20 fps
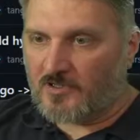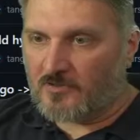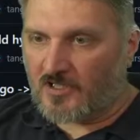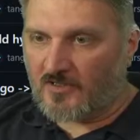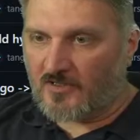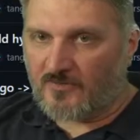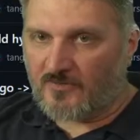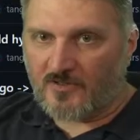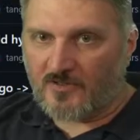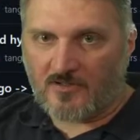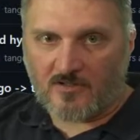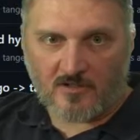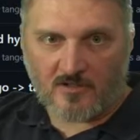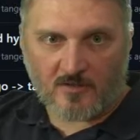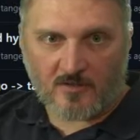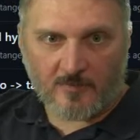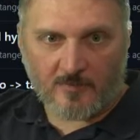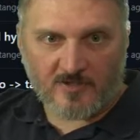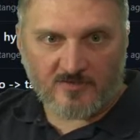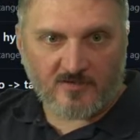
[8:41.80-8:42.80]
look at the
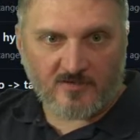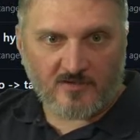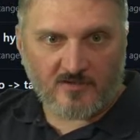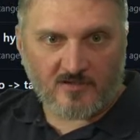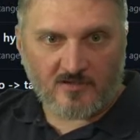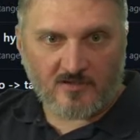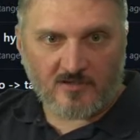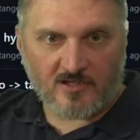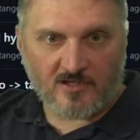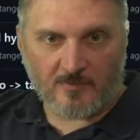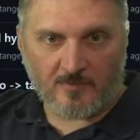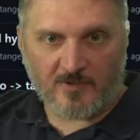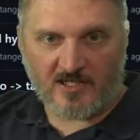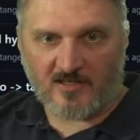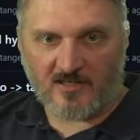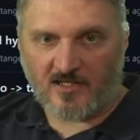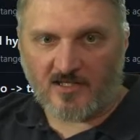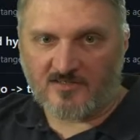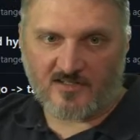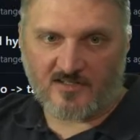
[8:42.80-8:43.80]
commits. Clean up
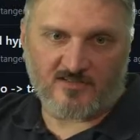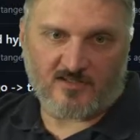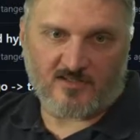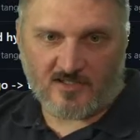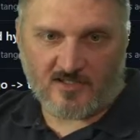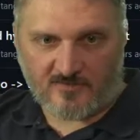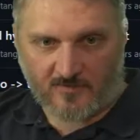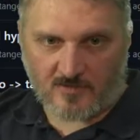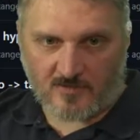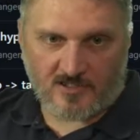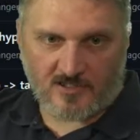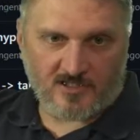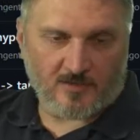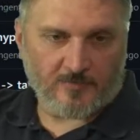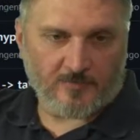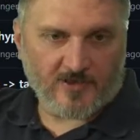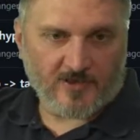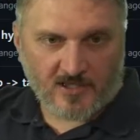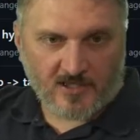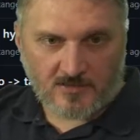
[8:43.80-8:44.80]
headline size. Yeah, so cleaned up
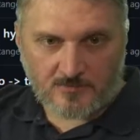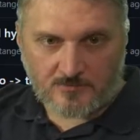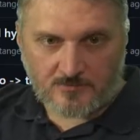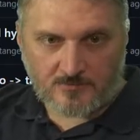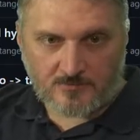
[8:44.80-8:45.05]
that.